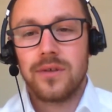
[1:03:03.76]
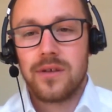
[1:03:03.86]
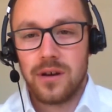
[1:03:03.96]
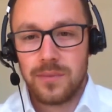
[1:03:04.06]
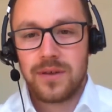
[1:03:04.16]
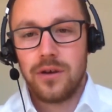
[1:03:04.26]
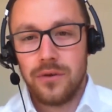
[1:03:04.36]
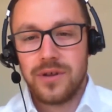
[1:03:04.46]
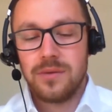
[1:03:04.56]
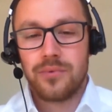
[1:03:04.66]
the Cyber
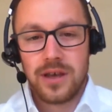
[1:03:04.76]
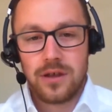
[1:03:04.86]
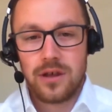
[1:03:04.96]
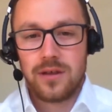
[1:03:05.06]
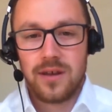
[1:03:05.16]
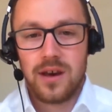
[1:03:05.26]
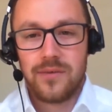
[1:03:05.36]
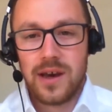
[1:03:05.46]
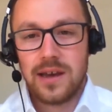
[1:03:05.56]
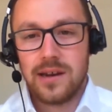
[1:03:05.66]
Security Breaches
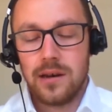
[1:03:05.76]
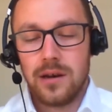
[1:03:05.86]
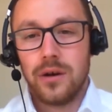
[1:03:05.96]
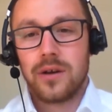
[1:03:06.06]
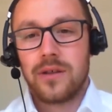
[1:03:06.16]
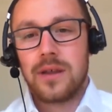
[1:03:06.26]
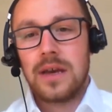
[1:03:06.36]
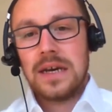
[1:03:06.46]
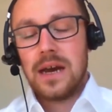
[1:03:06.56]
Survey, and it looks